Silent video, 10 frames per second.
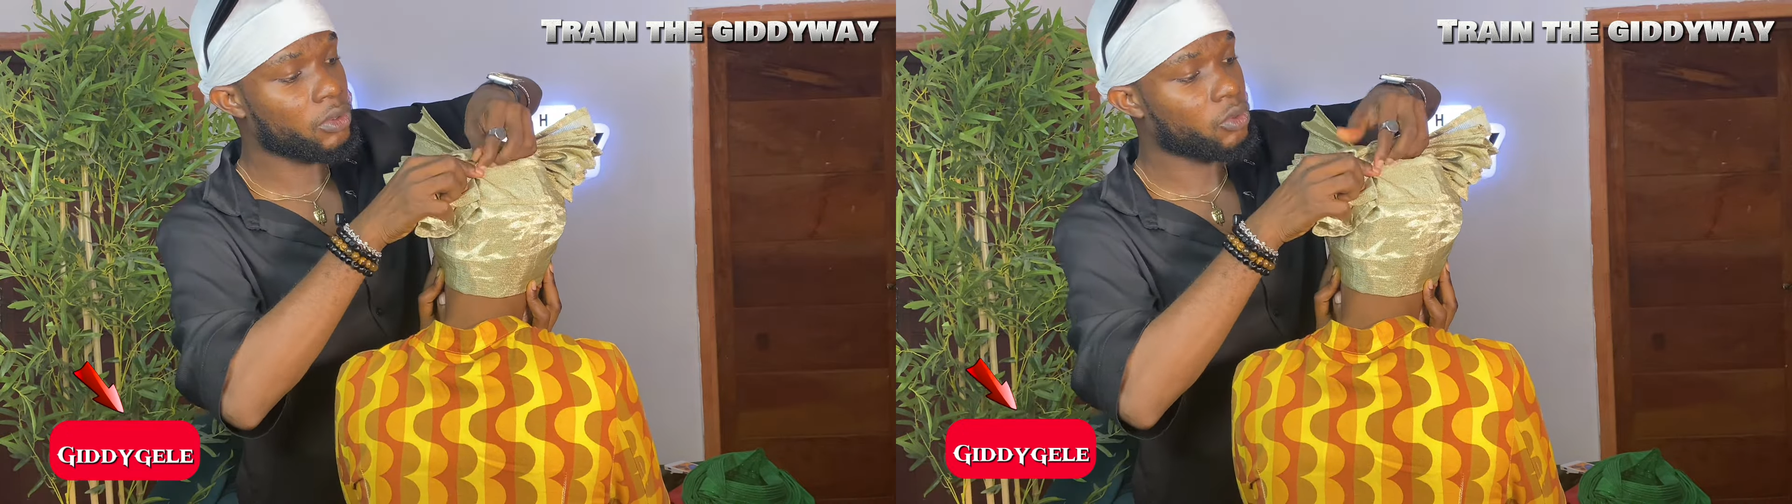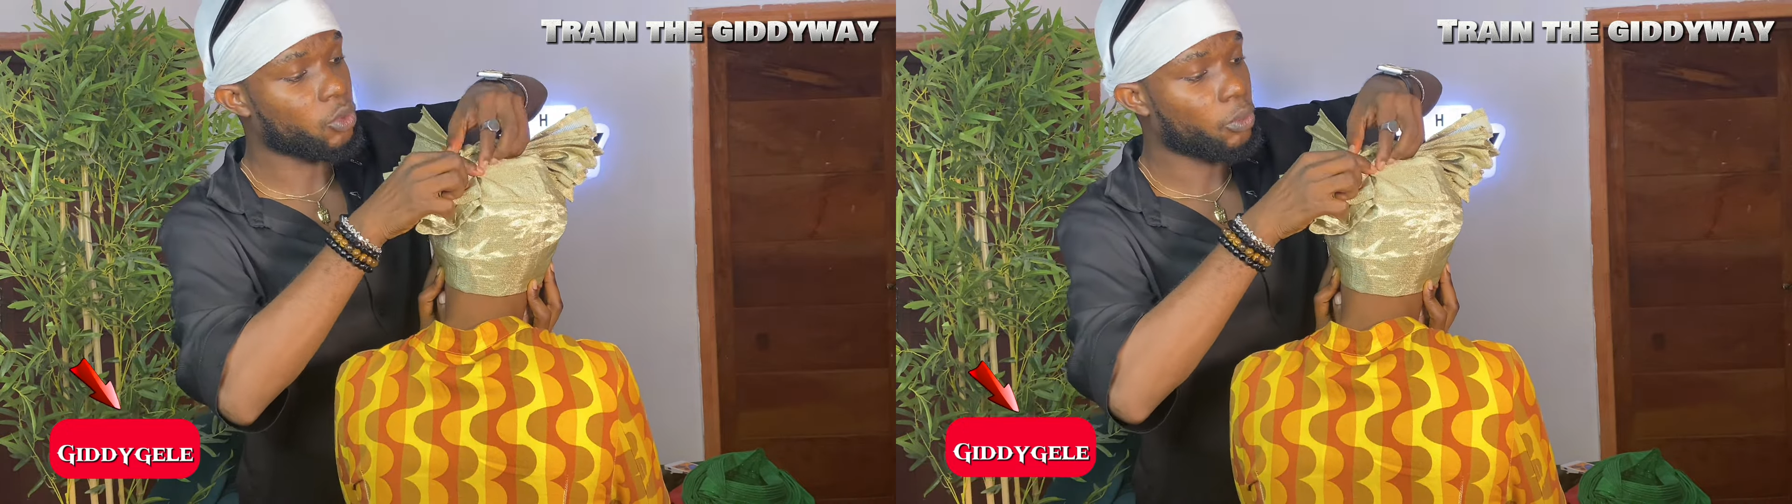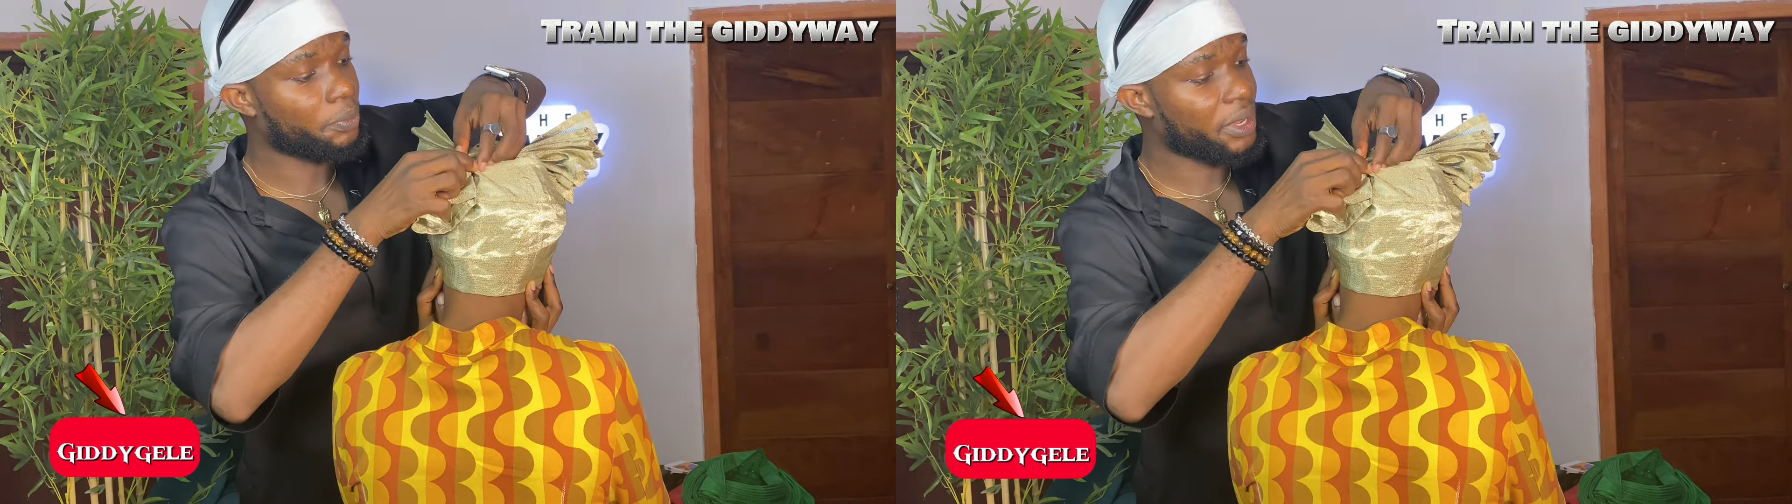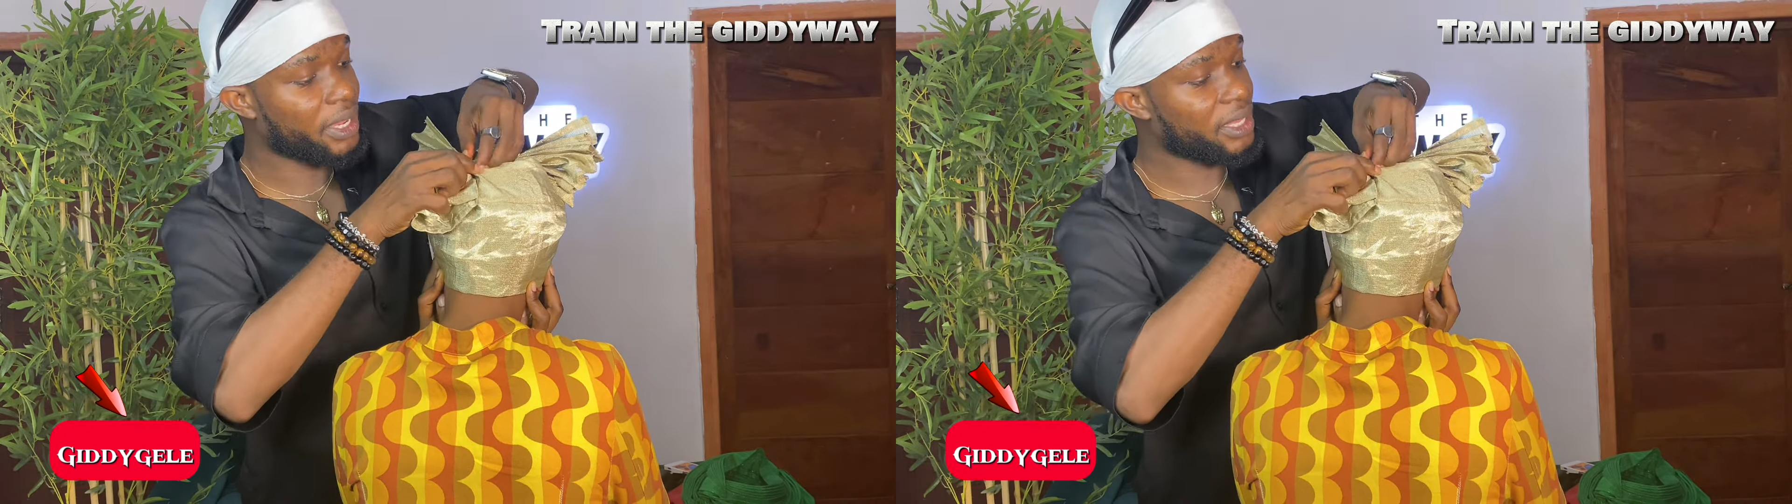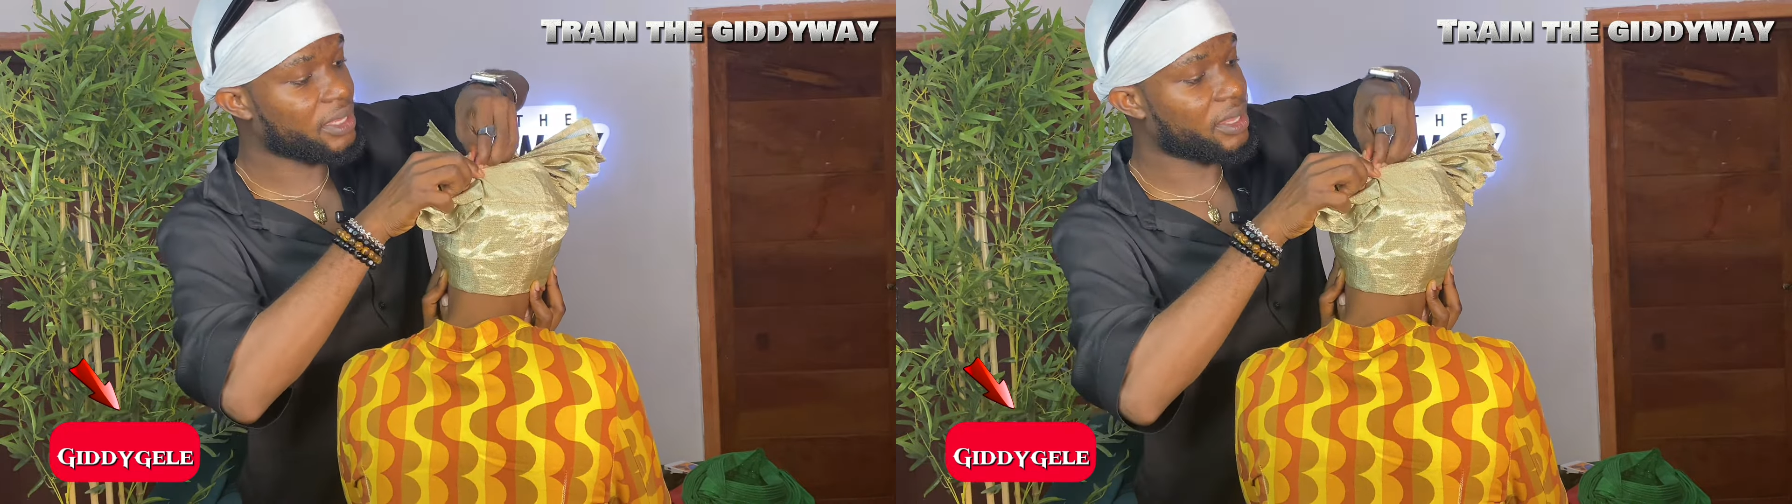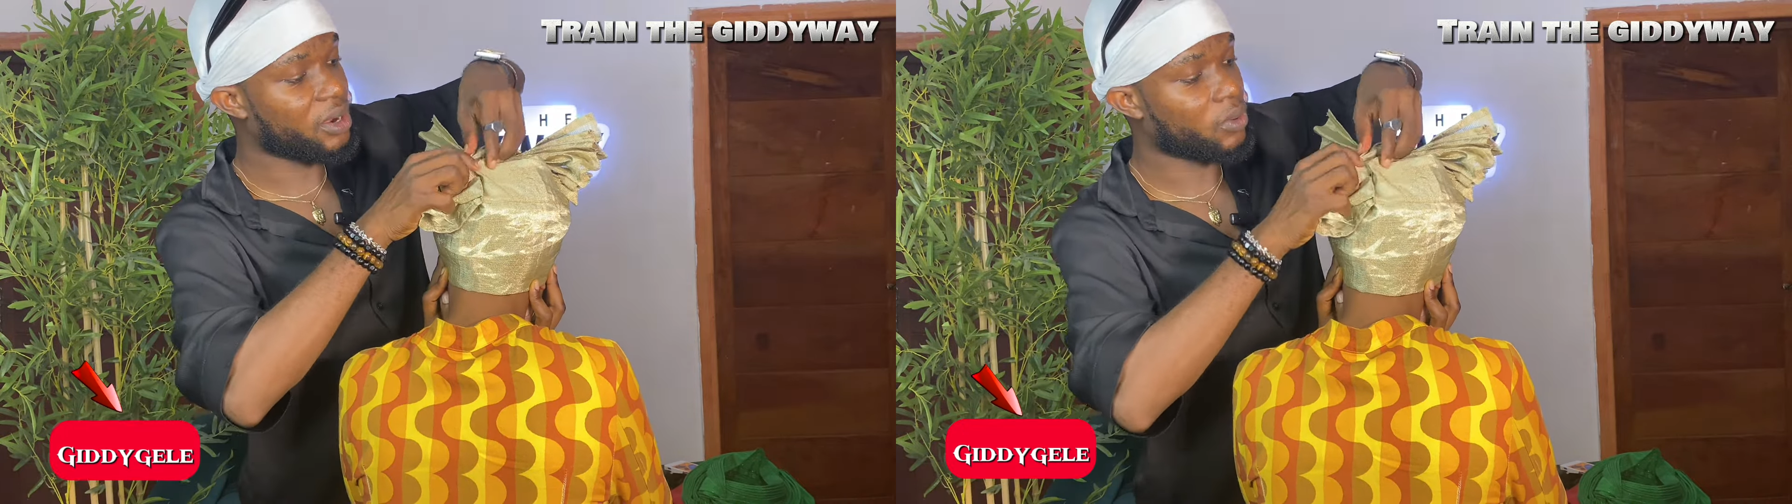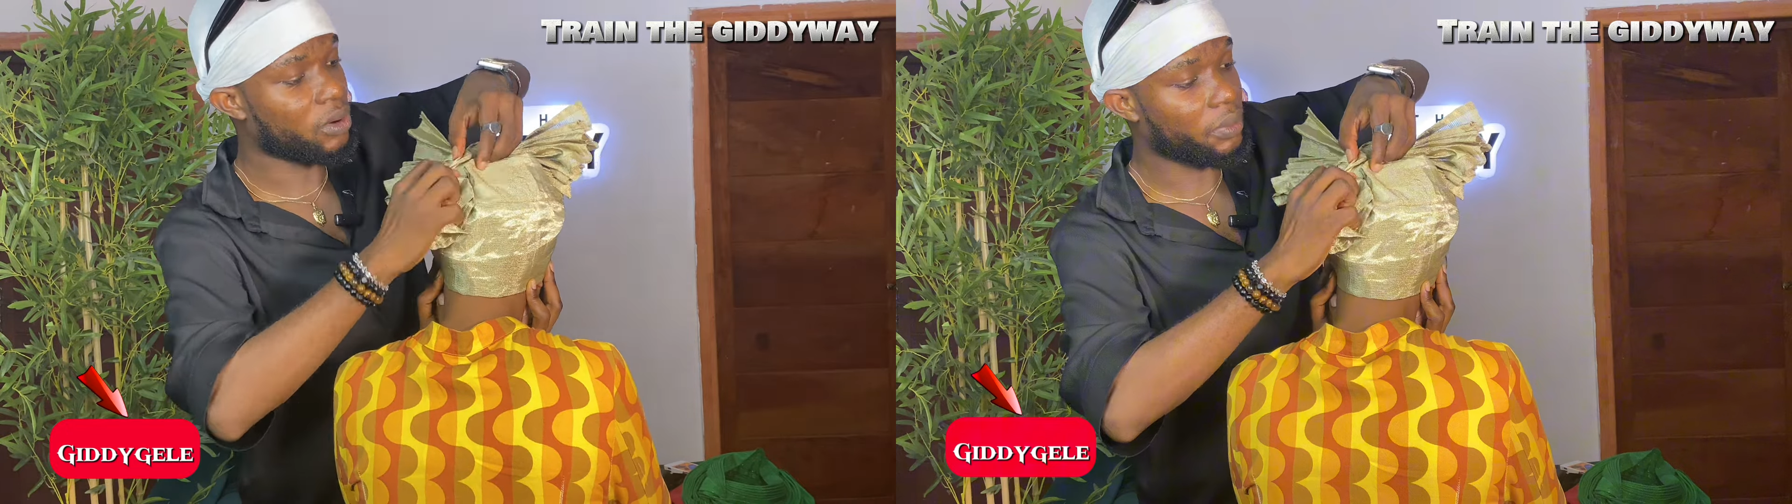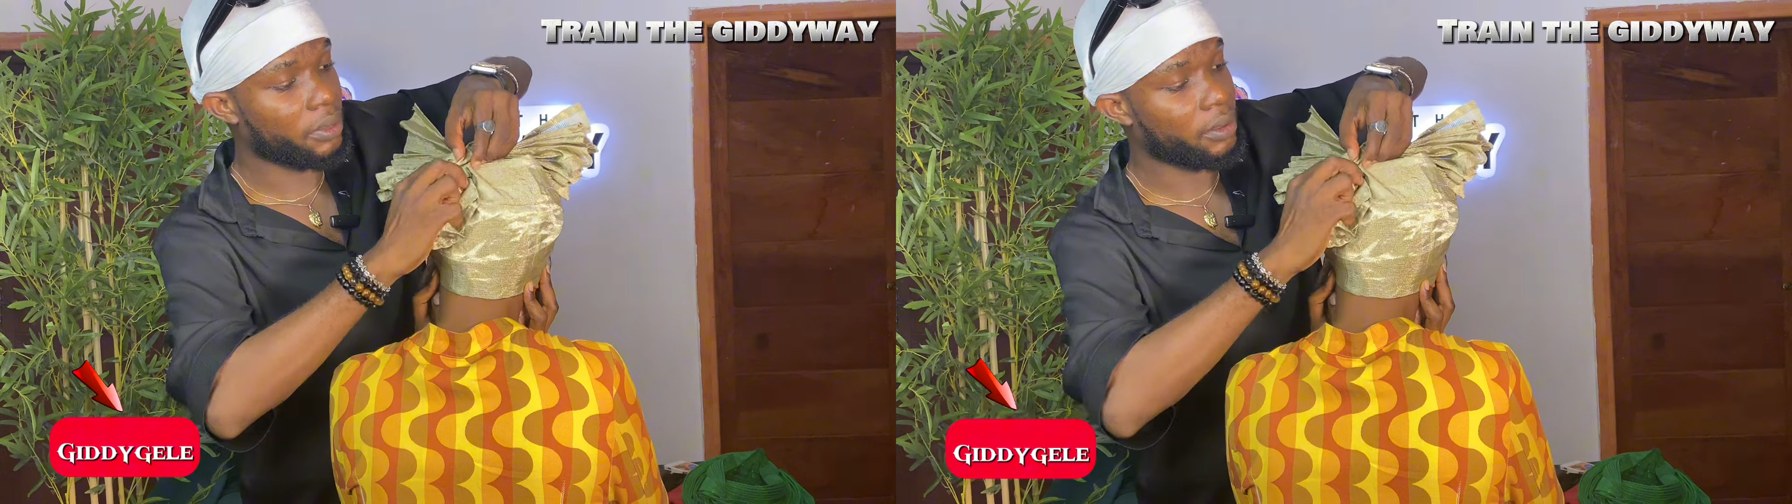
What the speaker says: to pin it downward.